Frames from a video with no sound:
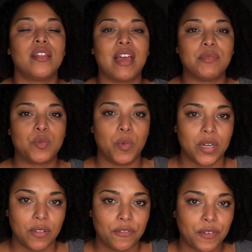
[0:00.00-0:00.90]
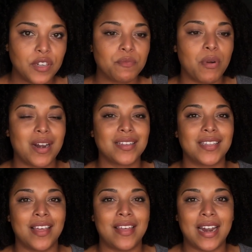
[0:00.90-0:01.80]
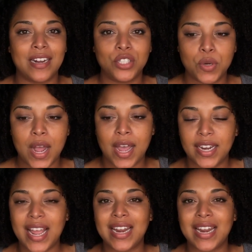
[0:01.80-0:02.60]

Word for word: That was one of the first products that I tried,